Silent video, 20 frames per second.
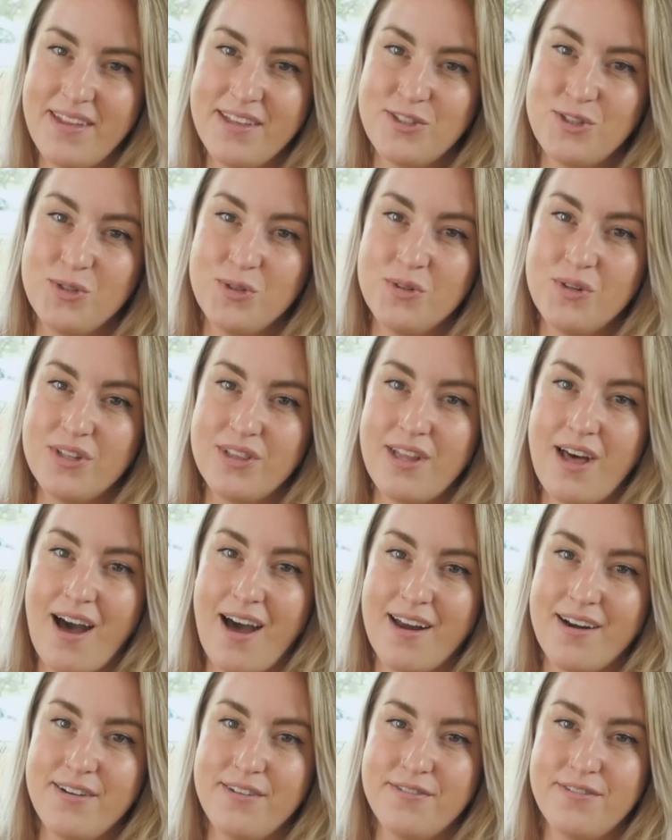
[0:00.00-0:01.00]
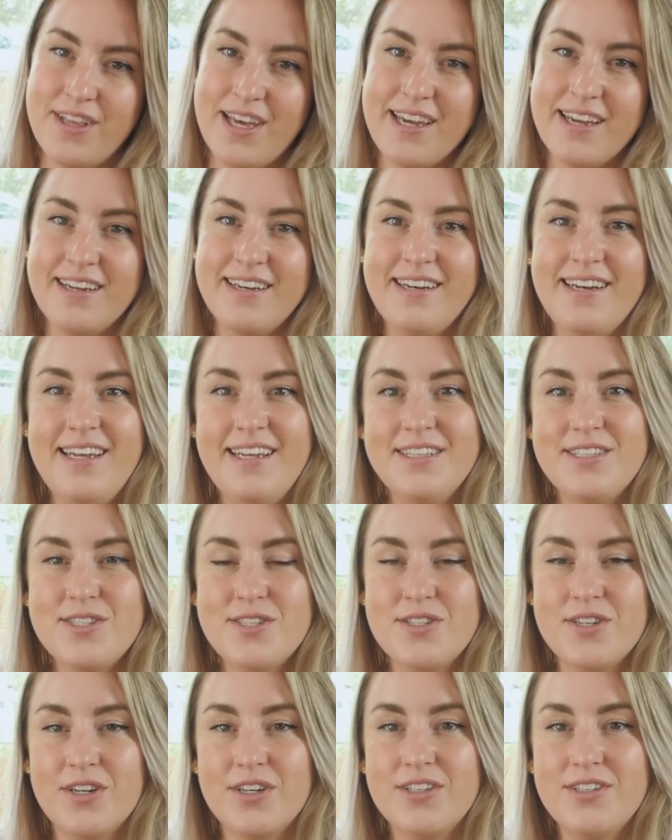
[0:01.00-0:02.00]
do a lot of like knit
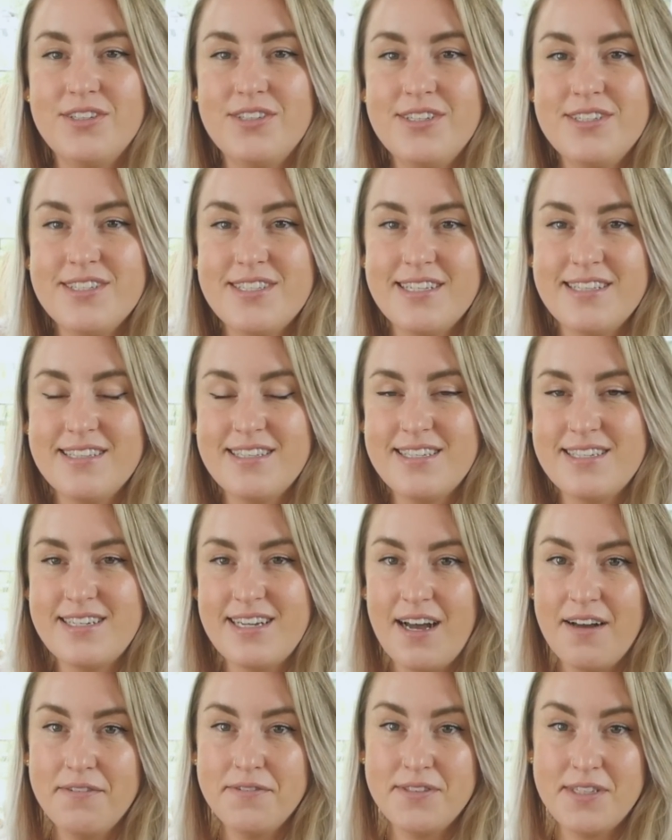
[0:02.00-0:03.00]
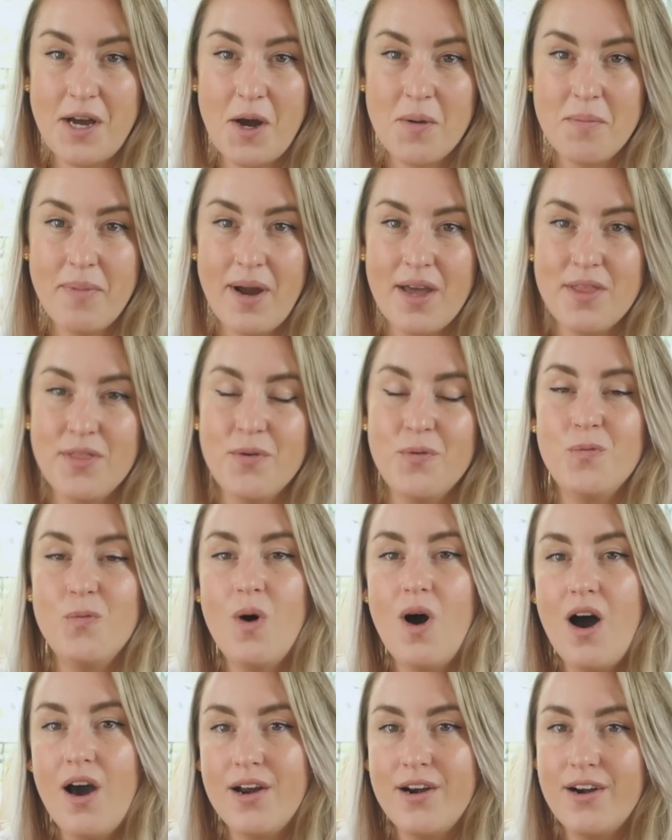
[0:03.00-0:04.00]
circles and stuff down by the
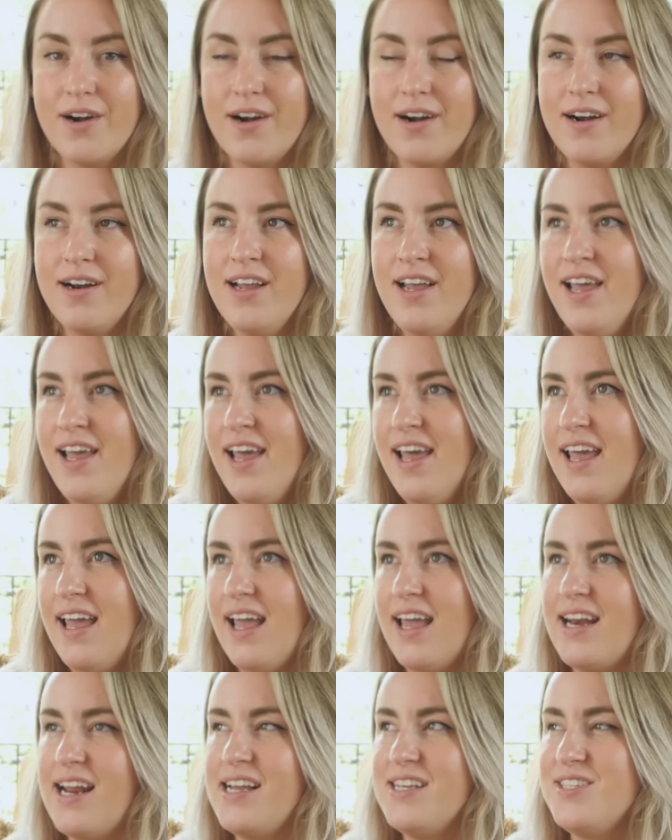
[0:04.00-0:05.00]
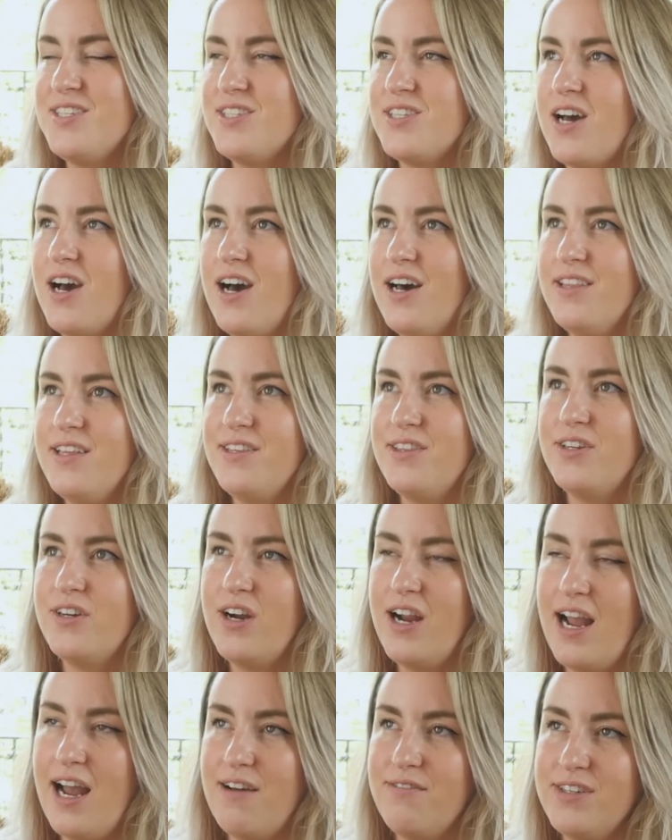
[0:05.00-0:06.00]
water, and I saw that they're
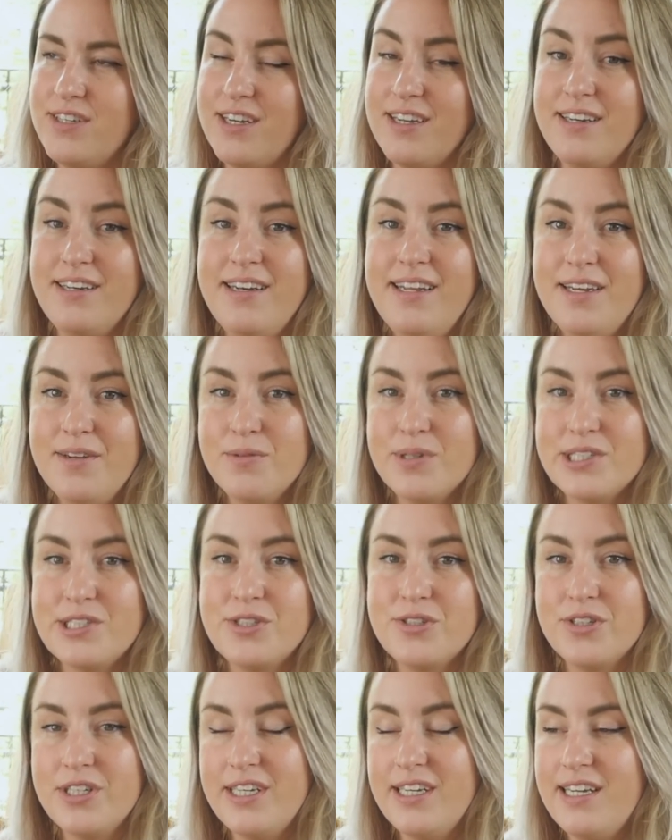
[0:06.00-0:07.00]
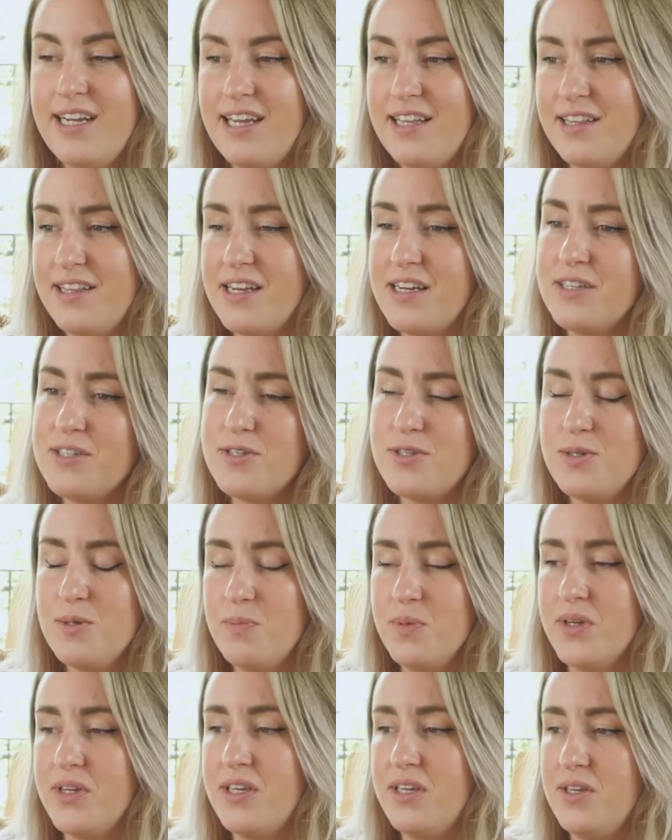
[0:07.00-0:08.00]
having a knit retreat at like a
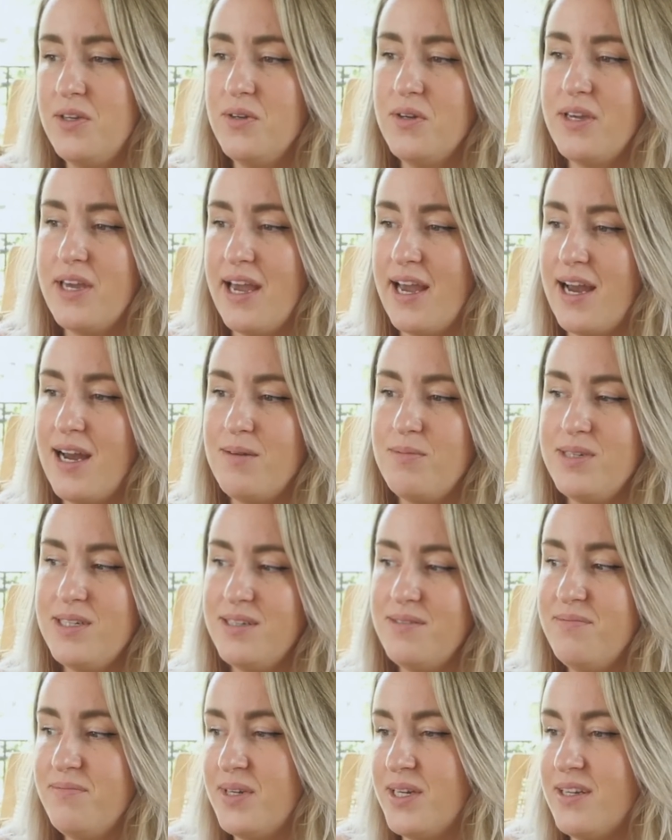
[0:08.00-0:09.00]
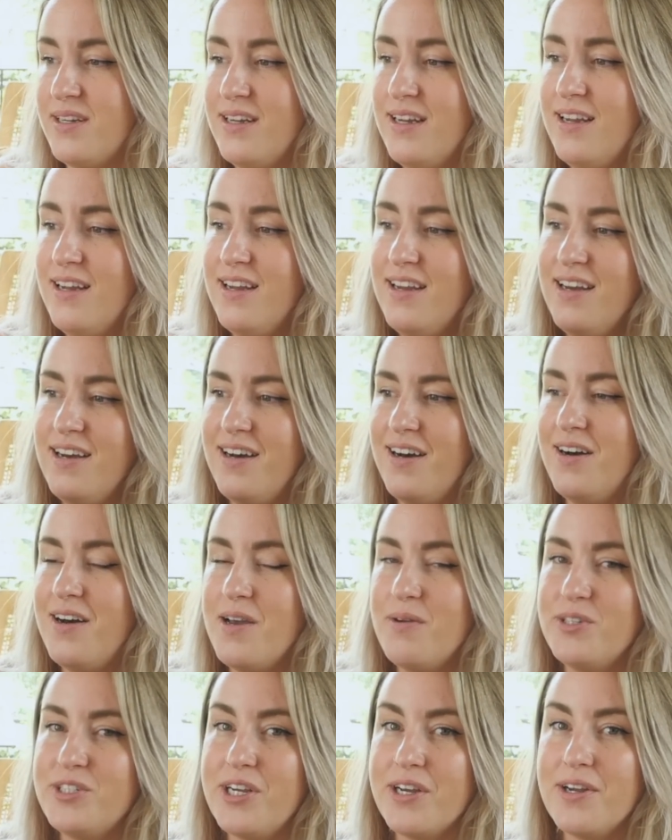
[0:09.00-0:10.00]
super cute cabin, but oh,
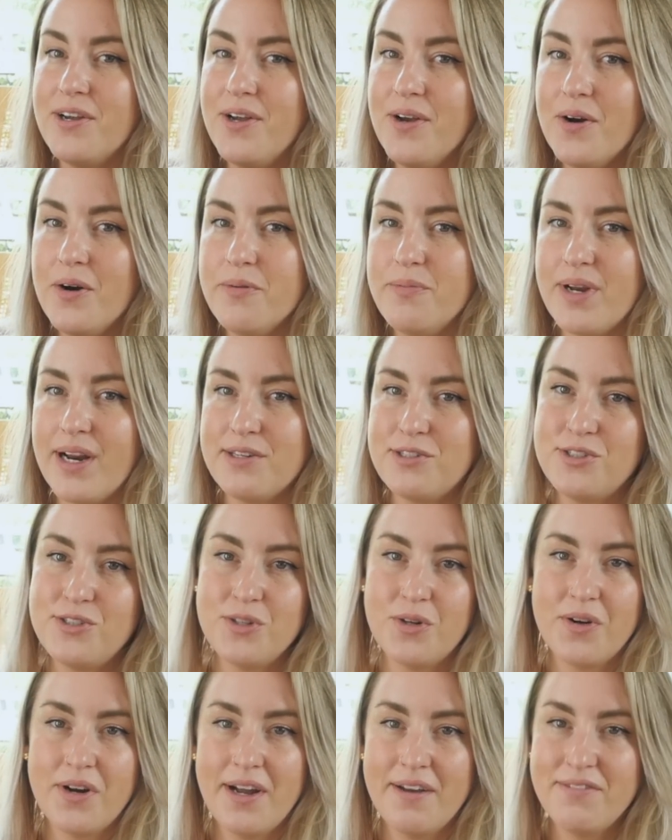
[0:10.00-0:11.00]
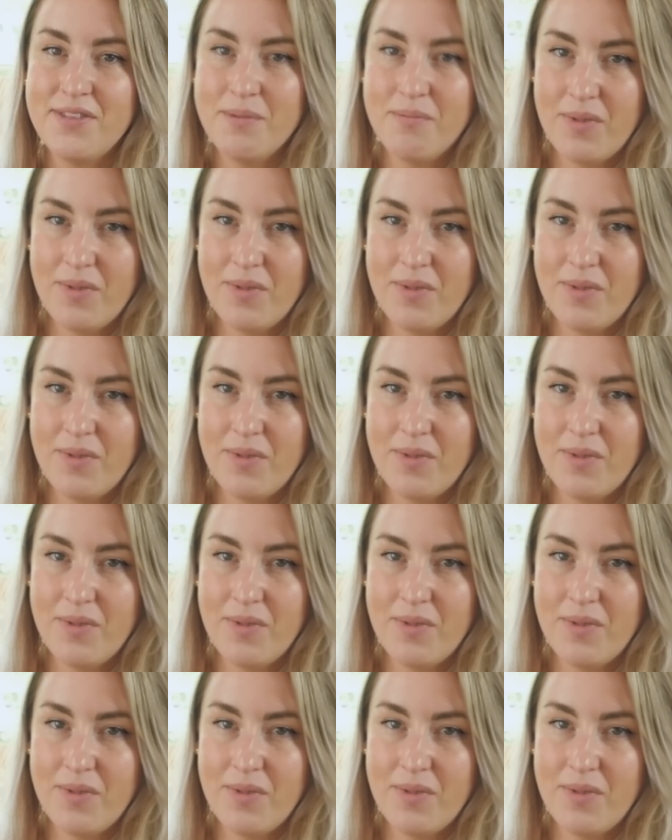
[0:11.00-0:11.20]
I wish I could go, but I just don't have the